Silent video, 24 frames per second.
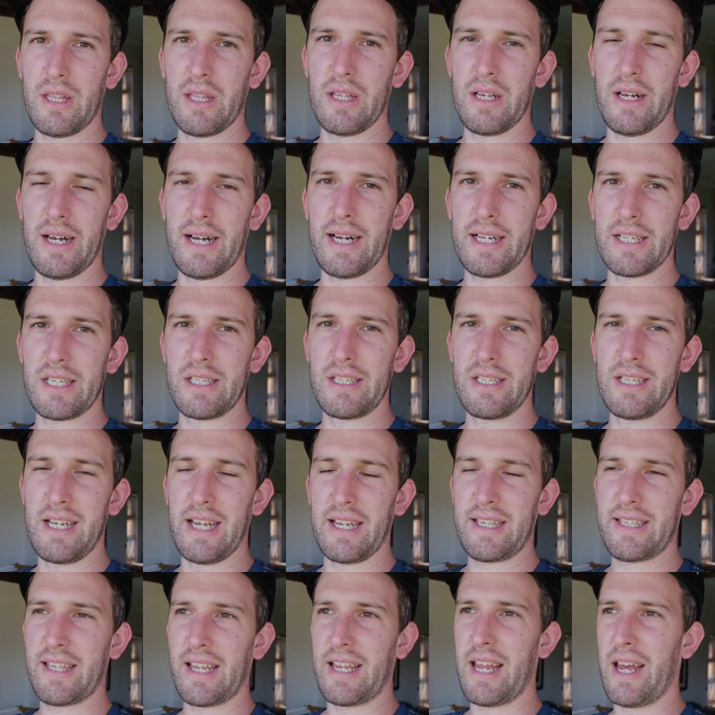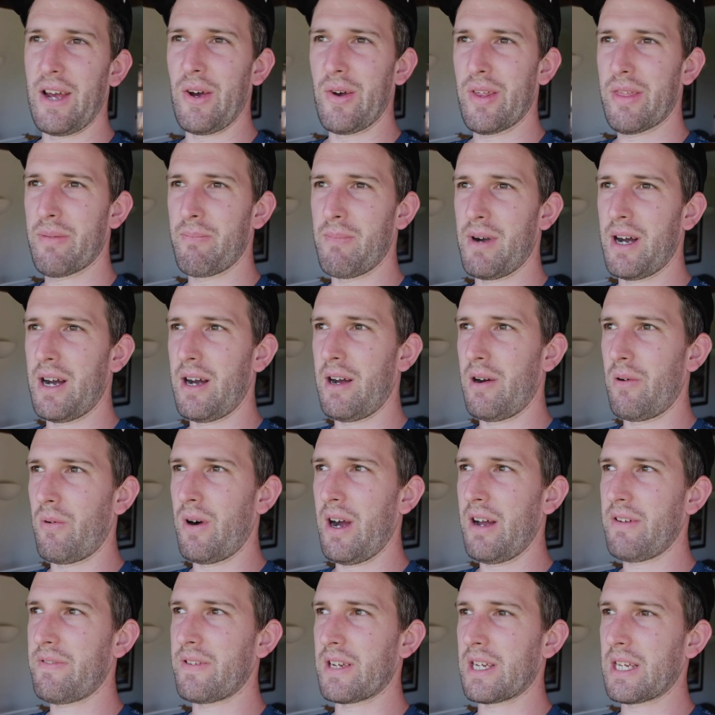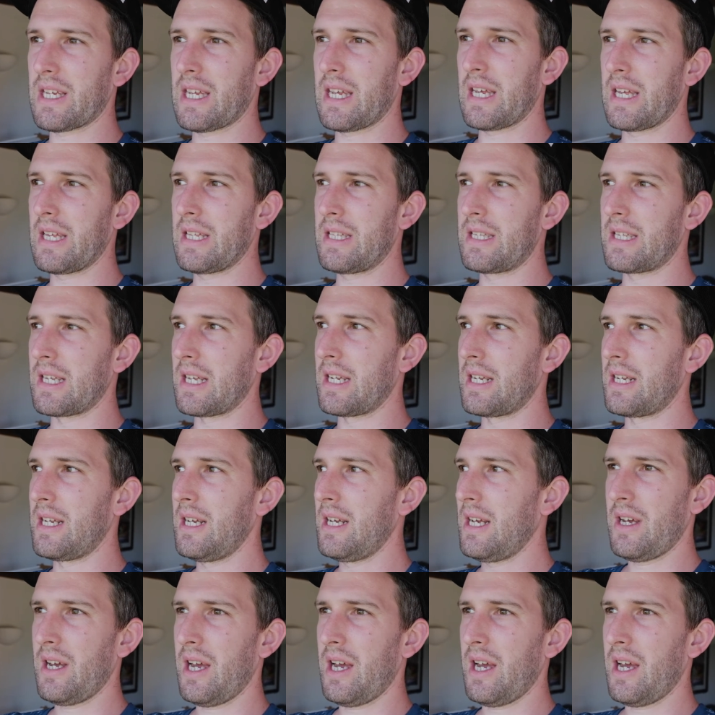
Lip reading: yesterday with my wife and kids and